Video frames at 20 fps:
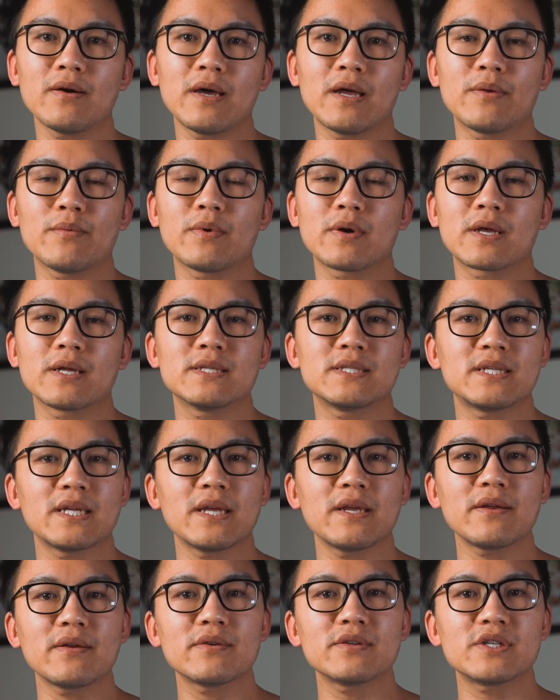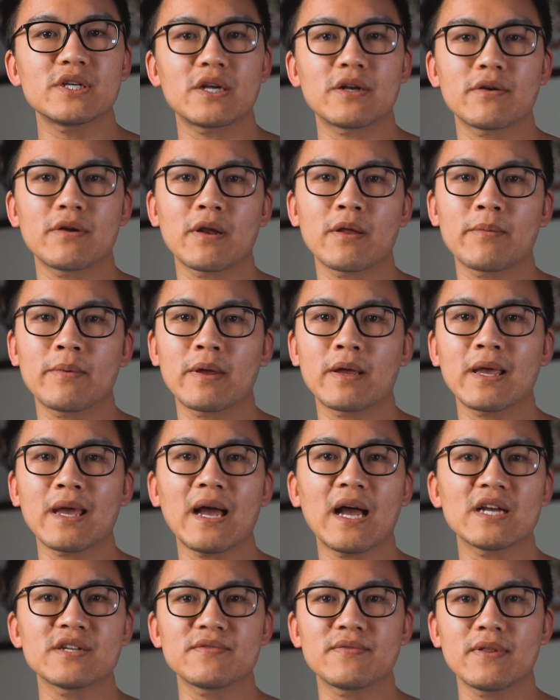and will continue generating
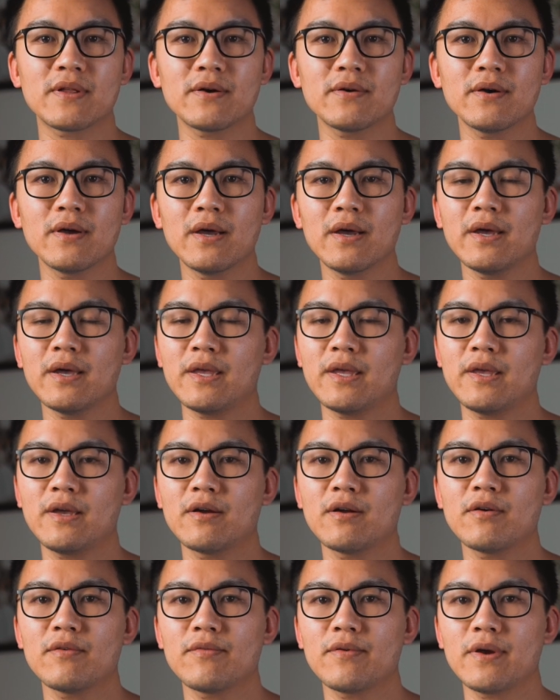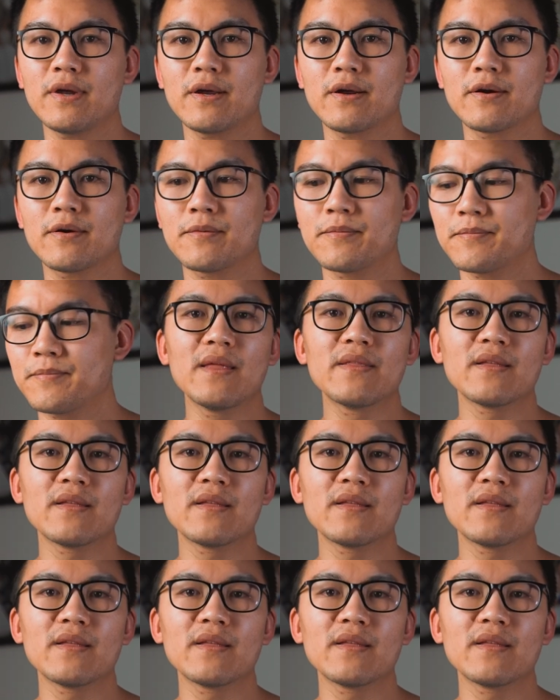cash flow year over year.